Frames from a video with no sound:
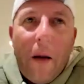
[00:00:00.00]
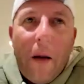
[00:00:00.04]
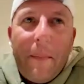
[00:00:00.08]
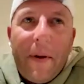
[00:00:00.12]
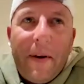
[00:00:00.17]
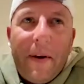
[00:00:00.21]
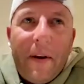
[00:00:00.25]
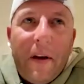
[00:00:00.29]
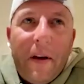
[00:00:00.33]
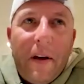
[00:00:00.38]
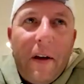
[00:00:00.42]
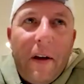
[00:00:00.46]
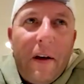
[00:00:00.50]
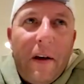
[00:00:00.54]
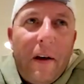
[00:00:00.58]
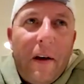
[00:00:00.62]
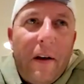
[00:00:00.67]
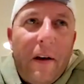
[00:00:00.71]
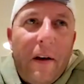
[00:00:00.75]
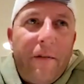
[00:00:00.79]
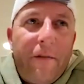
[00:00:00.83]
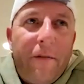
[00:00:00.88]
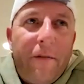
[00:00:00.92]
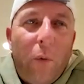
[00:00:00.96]
been
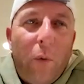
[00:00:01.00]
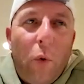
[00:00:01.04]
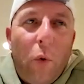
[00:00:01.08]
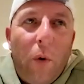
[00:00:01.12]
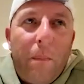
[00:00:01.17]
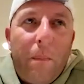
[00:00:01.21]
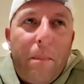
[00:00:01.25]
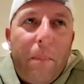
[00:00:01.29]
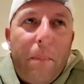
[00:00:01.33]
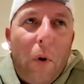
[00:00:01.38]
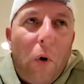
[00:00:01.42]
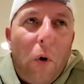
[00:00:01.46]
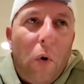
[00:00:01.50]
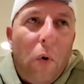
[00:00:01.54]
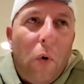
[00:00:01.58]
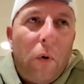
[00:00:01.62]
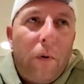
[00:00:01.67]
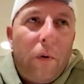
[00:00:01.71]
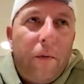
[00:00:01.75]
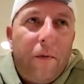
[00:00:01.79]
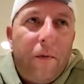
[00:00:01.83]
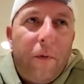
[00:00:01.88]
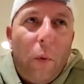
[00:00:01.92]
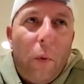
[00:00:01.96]
to Fort Polk,
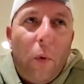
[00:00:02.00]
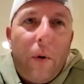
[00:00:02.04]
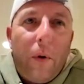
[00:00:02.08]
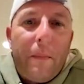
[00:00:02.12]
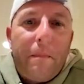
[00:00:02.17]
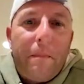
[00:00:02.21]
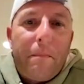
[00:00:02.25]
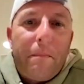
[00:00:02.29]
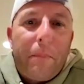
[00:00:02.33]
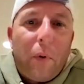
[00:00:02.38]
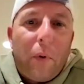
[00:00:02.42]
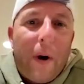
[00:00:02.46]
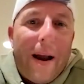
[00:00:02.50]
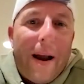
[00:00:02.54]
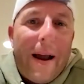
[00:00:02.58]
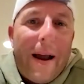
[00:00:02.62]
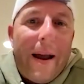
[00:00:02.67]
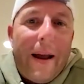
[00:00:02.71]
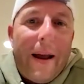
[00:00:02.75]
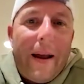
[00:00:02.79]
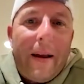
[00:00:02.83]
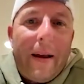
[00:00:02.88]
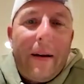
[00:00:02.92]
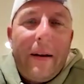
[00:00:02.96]
Fort
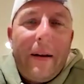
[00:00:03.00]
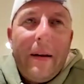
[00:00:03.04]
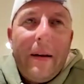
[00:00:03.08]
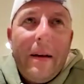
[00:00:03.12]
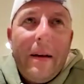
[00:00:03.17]
Bragg.